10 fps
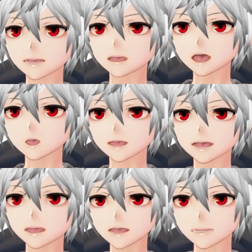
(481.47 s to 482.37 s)

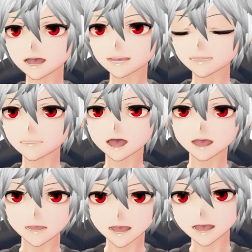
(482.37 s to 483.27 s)
upgrades basically. So
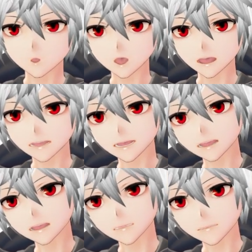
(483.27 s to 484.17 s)
nothing too important there.